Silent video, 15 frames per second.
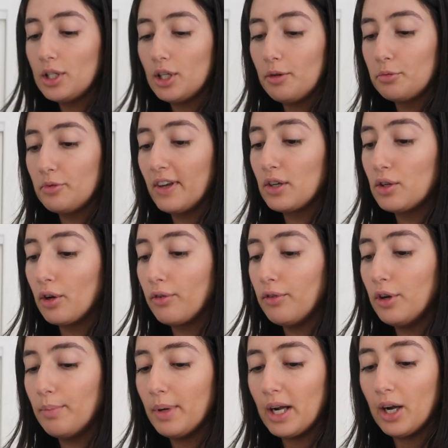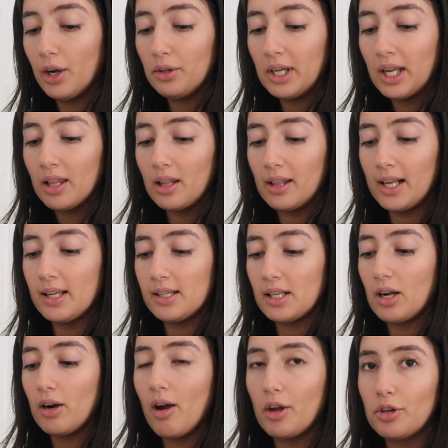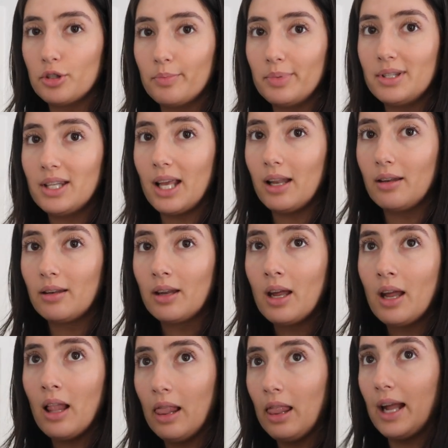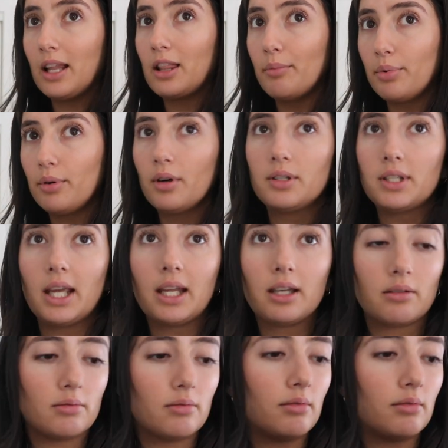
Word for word: in terms of like dog food, but I only get the things that are 100% like the protein